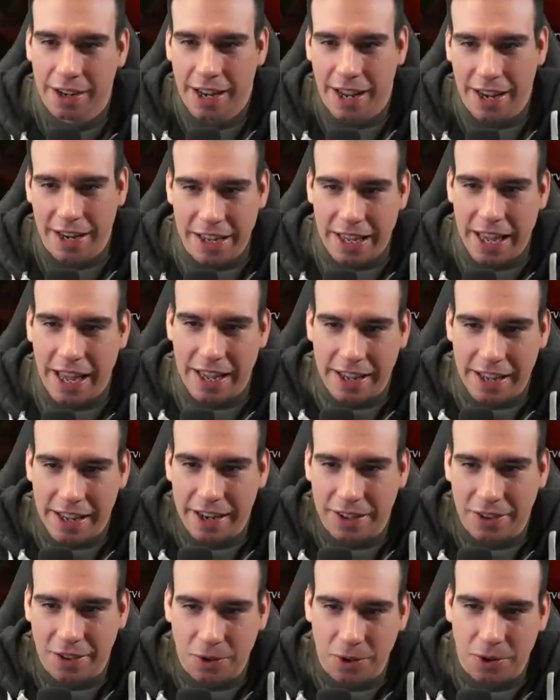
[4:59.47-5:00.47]
and you can't get
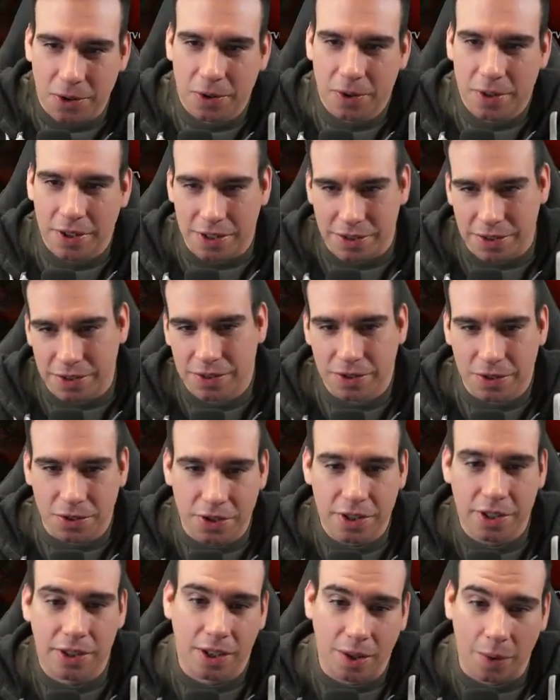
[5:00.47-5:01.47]
it through because you're
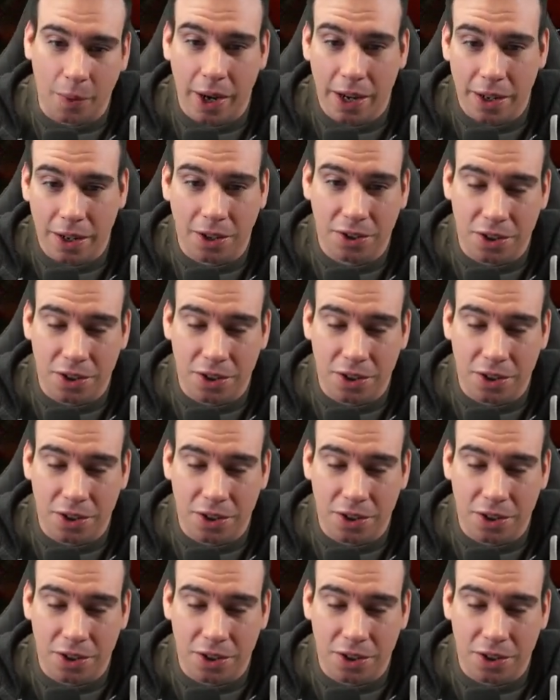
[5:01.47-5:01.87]
sitting there waiting on the